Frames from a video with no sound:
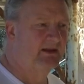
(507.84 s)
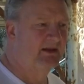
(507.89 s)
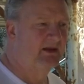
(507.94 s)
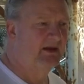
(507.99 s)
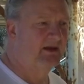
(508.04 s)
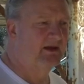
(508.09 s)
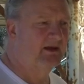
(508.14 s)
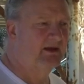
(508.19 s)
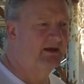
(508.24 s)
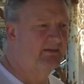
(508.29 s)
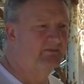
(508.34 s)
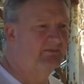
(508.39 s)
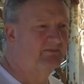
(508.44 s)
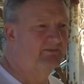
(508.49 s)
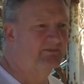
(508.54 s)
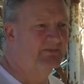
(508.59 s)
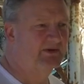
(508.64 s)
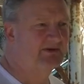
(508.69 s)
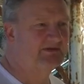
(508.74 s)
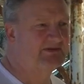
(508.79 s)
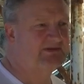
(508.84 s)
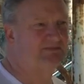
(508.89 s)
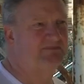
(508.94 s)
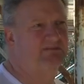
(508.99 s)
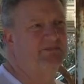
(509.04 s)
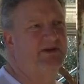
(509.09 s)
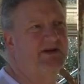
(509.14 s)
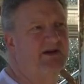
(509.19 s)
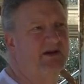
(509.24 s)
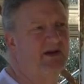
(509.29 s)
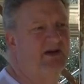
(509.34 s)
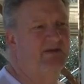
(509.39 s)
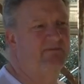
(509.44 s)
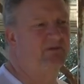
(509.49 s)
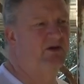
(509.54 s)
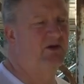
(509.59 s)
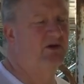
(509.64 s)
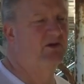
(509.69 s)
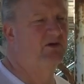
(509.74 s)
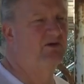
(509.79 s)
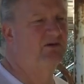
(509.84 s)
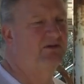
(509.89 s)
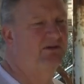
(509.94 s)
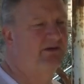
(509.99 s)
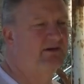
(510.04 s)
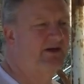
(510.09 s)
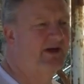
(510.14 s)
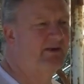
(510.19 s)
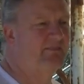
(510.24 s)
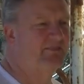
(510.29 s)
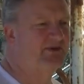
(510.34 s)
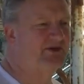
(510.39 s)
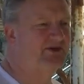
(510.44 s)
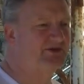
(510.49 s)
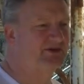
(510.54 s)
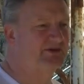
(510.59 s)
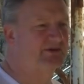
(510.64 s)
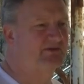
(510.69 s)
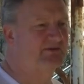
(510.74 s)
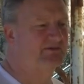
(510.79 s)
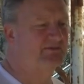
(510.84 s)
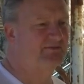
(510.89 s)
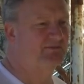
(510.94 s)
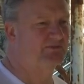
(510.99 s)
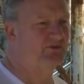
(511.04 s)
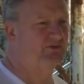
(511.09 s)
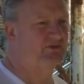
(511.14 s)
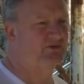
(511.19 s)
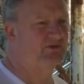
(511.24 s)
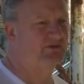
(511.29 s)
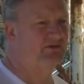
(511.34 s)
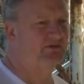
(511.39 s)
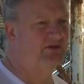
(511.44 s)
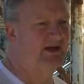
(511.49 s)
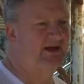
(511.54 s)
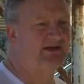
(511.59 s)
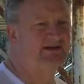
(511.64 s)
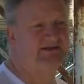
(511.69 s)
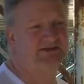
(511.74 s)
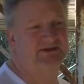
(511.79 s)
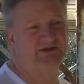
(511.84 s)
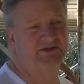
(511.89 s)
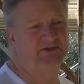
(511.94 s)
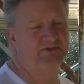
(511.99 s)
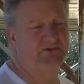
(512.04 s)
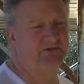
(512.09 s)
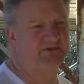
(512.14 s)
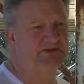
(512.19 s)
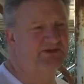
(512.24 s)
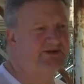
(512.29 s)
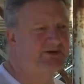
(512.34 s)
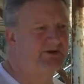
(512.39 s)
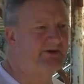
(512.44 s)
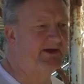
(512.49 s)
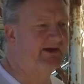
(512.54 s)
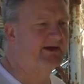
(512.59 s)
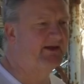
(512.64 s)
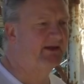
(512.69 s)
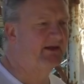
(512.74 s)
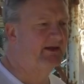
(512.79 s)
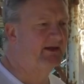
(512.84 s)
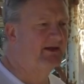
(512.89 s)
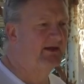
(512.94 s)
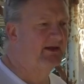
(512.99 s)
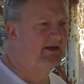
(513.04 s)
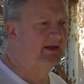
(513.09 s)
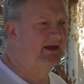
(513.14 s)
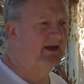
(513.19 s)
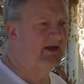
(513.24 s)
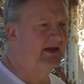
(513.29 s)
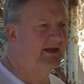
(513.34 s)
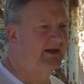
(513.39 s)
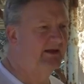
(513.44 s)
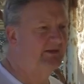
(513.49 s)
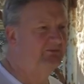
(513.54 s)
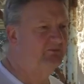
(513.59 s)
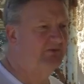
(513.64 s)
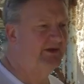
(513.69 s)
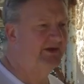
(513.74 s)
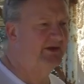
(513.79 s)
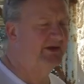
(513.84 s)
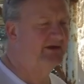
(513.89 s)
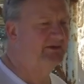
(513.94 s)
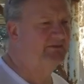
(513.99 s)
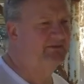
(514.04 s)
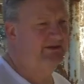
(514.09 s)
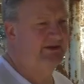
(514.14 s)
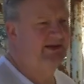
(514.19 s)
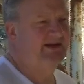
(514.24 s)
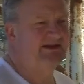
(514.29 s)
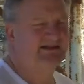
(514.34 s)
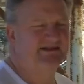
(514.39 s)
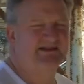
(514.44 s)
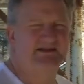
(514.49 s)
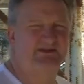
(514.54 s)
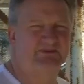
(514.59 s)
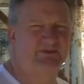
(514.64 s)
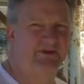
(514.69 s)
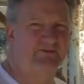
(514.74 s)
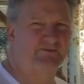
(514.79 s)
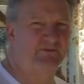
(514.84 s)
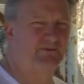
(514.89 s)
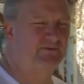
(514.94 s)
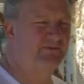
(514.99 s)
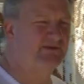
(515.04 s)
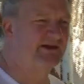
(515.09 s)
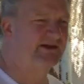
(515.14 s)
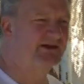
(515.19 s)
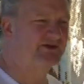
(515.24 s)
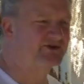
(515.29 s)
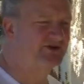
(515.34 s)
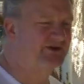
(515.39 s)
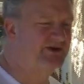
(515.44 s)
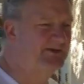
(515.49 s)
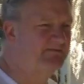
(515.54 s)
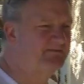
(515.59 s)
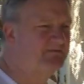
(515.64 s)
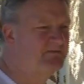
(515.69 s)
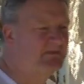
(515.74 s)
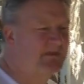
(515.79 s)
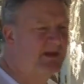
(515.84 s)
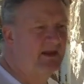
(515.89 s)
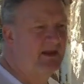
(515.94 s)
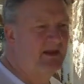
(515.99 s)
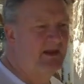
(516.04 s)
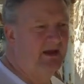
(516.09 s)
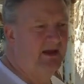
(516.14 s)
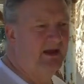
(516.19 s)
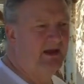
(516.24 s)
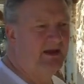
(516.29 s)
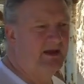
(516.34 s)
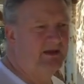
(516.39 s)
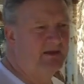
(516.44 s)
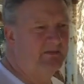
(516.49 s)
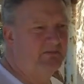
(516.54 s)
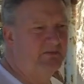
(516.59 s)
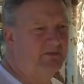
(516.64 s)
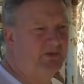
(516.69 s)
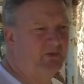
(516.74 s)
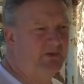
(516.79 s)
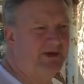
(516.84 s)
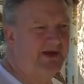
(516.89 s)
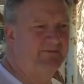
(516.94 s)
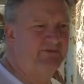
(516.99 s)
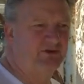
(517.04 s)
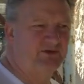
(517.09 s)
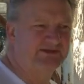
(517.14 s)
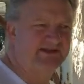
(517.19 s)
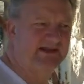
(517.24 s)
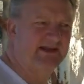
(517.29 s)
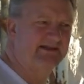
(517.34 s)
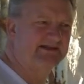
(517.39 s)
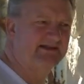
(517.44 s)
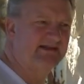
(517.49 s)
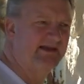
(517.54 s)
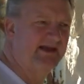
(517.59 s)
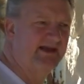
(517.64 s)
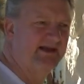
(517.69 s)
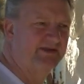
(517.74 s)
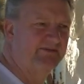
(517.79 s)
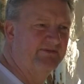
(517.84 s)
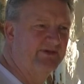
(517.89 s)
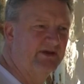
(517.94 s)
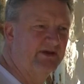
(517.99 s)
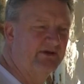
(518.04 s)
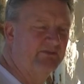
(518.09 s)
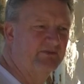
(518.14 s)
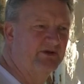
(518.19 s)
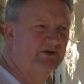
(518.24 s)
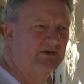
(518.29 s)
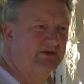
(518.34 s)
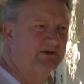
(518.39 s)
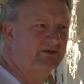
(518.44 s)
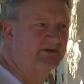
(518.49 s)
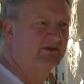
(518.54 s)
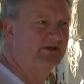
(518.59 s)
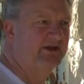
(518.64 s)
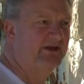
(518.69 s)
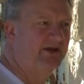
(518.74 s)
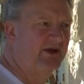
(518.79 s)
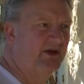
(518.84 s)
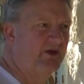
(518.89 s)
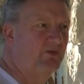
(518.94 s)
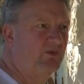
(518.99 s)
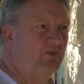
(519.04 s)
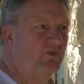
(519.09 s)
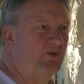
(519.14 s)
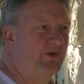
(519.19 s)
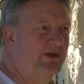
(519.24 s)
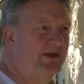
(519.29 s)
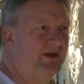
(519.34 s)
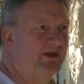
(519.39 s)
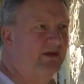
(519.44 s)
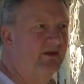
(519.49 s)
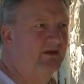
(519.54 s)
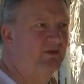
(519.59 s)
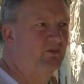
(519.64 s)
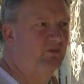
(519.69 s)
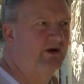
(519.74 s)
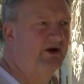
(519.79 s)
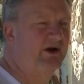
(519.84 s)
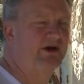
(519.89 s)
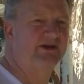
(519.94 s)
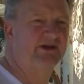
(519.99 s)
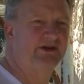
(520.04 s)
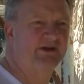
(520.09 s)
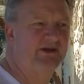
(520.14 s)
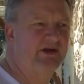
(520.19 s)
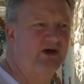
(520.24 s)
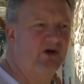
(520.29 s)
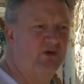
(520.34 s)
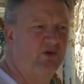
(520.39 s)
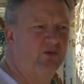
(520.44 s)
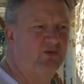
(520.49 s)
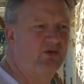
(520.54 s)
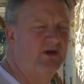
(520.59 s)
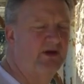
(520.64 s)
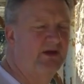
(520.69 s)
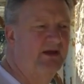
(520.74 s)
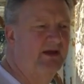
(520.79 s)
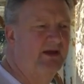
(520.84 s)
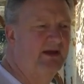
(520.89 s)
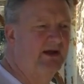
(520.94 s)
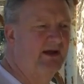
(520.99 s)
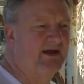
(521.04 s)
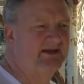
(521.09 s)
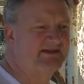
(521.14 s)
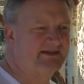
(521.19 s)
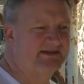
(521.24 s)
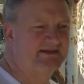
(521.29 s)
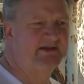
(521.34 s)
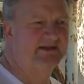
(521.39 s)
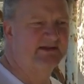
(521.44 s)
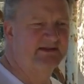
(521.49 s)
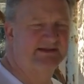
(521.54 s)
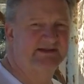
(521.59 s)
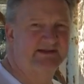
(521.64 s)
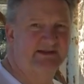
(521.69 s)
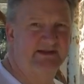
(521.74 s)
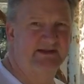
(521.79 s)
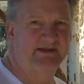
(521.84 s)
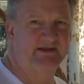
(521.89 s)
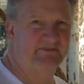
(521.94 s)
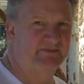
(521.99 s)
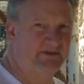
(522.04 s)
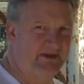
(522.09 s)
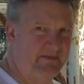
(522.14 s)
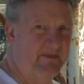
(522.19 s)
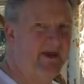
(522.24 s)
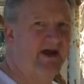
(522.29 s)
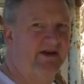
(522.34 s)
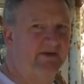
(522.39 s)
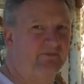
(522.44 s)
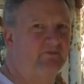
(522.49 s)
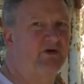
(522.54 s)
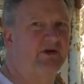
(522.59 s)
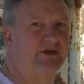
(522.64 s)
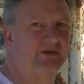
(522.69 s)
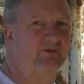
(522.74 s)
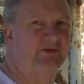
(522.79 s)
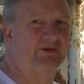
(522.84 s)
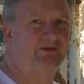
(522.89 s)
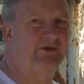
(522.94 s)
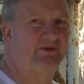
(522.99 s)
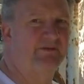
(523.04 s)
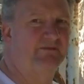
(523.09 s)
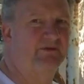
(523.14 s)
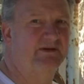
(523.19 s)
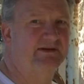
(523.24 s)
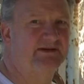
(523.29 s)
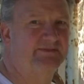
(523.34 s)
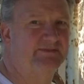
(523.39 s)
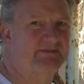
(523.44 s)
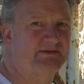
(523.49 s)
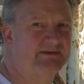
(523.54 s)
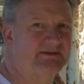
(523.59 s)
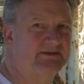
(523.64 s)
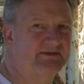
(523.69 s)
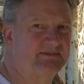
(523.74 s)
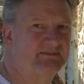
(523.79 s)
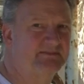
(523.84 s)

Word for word: Um, it's been a lifelong ambition for us to do what we're doing, and we're, in a sense, we're fulfilling a dream. Um, but we have got to get to the end of it. But you know, we we're under no uncertainty of the amount of work that we've got in front of us.